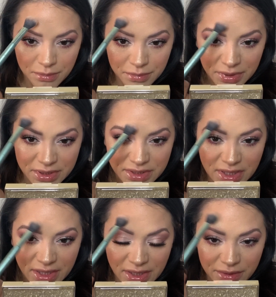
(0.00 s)
blend
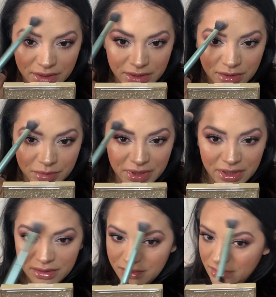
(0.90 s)
that out a little
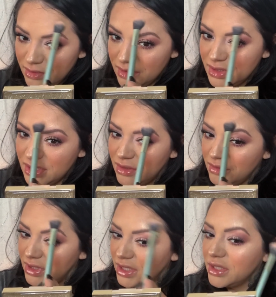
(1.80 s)
bit, because I don't
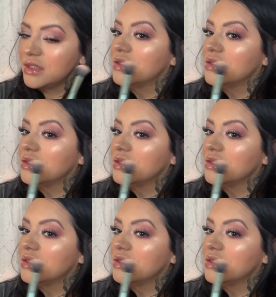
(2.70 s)
like